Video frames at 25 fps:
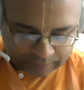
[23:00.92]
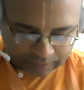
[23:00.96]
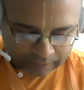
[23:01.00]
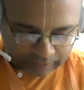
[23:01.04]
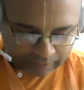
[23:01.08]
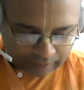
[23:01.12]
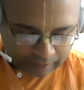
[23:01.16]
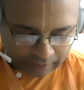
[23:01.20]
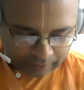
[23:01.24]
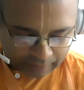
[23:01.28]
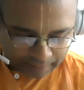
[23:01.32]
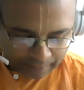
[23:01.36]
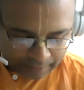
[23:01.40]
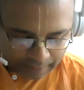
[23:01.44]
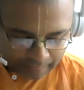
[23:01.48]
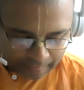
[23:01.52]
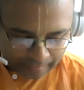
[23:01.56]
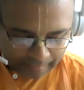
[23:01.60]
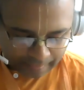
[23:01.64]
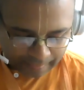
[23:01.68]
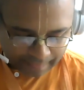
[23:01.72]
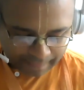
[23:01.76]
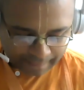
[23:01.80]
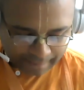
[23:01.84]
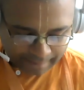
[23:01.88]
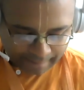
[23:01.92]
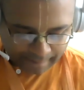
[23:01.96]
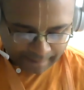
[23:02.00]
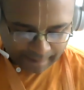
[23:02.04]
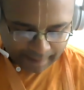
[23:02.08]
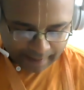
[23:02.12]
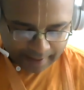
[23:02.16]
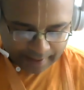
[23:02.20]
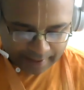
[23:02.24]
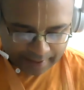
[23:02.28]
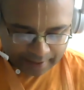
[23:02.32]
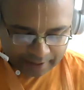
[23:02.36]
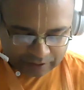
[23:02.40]
Yeah.
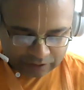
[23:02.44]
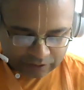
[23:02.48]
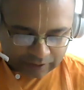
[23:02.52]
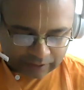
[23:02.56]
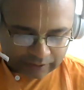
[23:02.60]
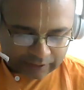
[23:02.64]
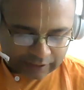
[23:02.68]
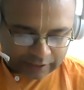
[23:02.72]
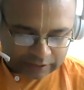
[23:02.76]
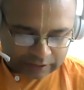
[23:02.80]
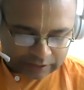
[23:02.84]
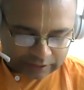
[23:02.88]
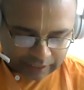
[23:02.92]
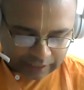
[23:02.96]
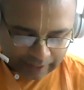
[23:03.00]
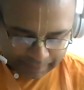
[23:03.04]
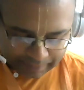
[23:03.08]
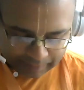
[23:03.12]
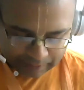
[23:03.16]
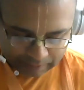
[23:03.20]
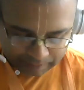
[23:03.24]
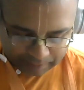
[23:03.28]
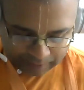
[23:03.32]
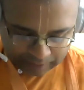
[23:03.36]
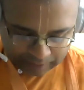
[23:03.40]
So in this chapter,